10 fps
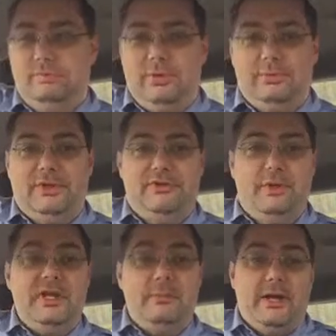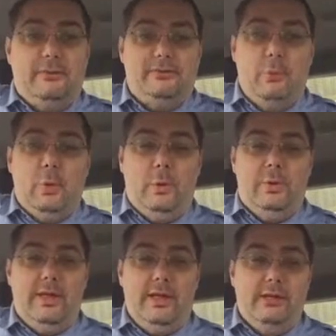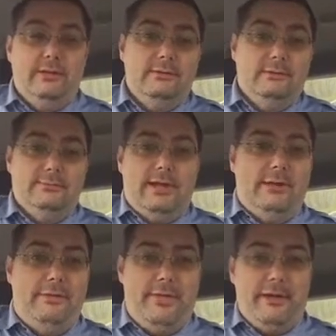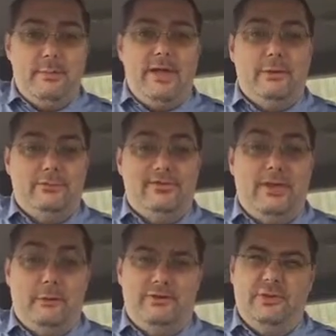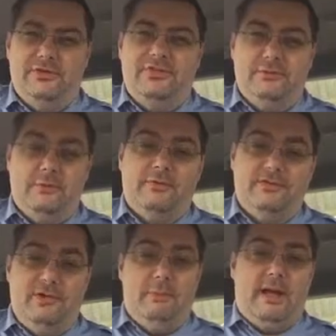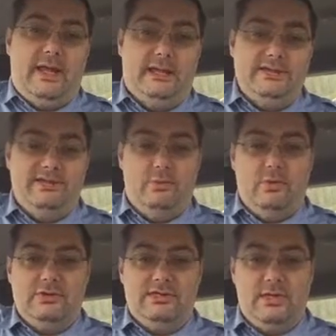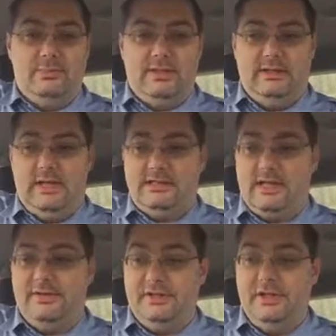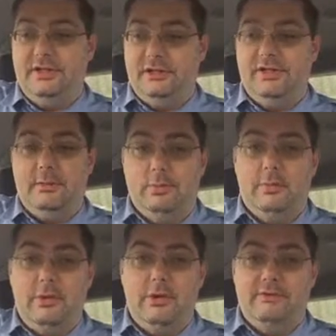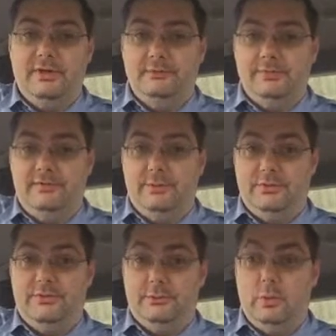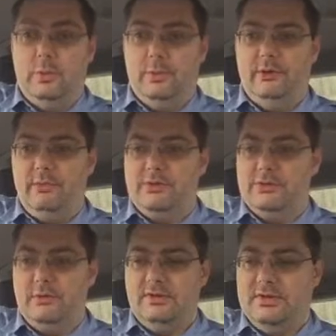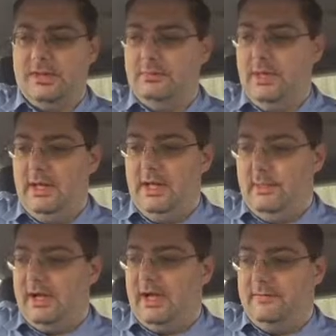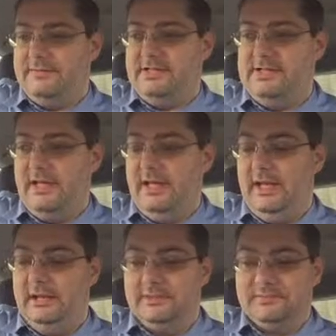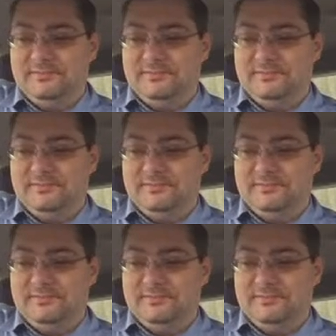probably 20 miles motorway and 30 miles town, so it's obviously biased towards a bit less. I think you could get more out of it if you were doing motorway runs all the time, but I have to say,